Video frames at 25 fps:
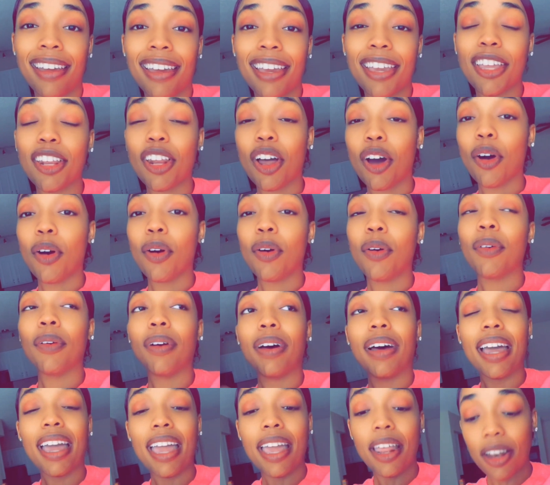You know,
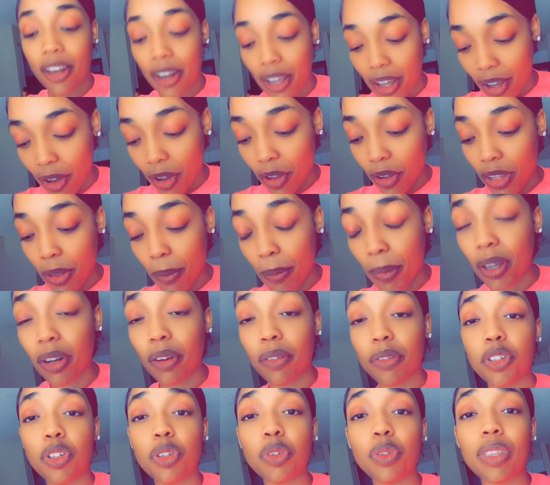and uh, the bed
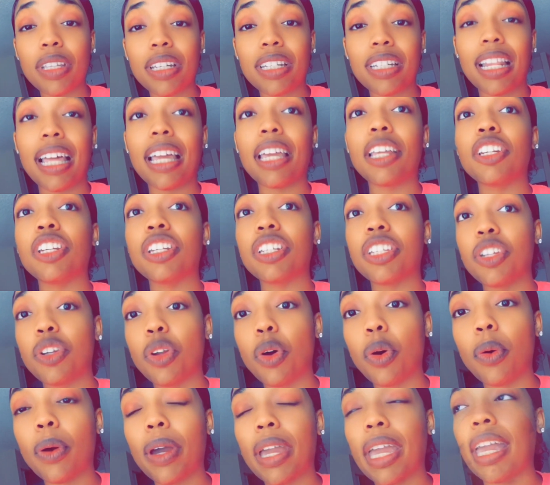of truth is like just
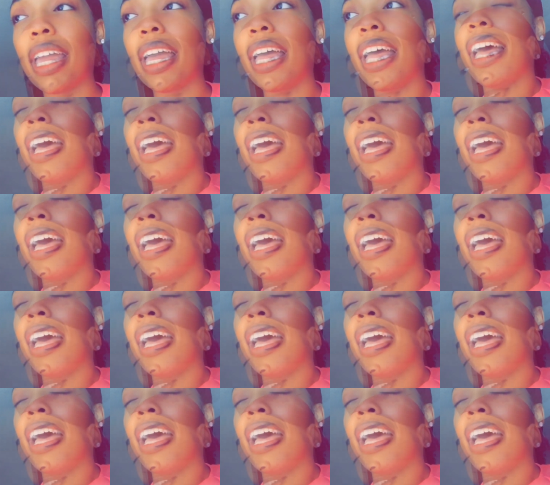knowing.